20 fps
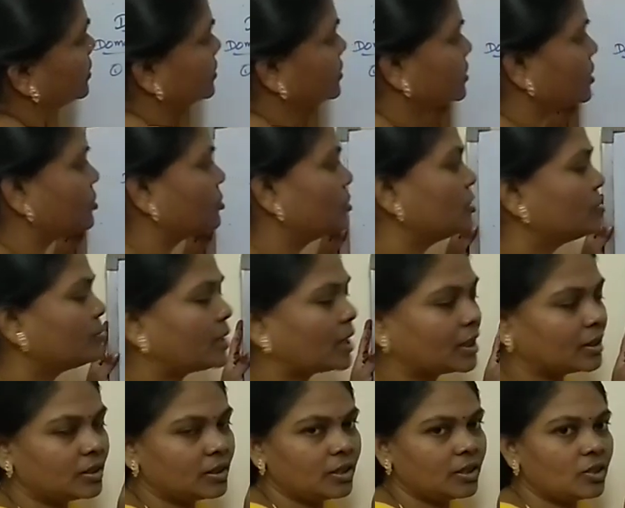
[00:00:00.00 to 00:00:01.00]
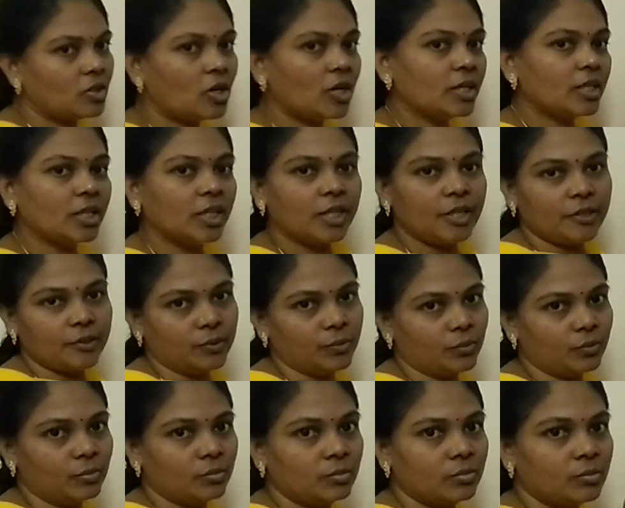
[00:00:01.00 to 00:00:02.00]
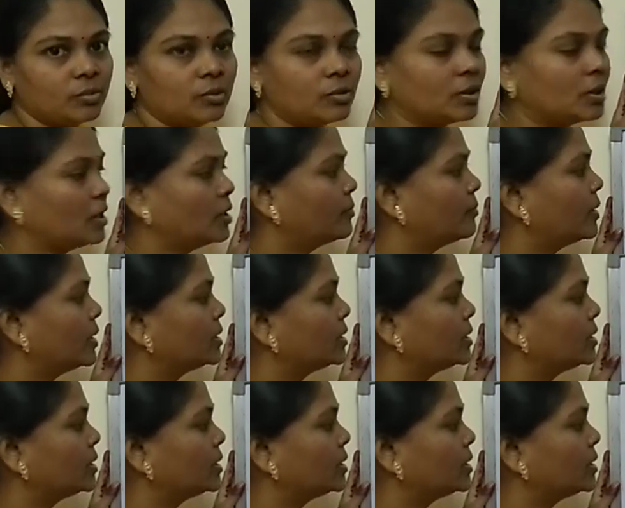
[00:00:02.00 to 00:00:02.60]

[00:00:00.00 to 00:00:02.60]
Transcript: Suppose pragati.edu. Okay.